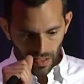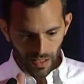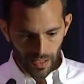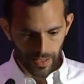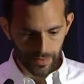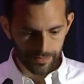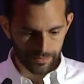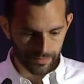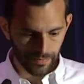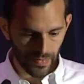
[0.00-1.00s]

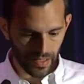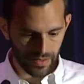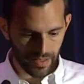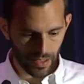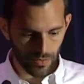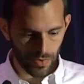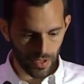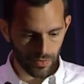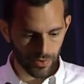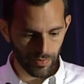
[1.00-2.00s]
Um, the second
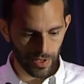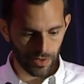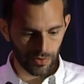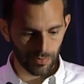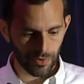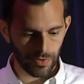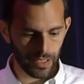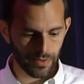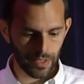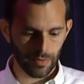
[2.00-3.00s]
one would be to
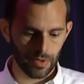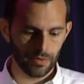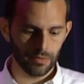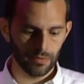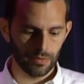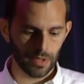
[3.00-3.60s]
provide relevant,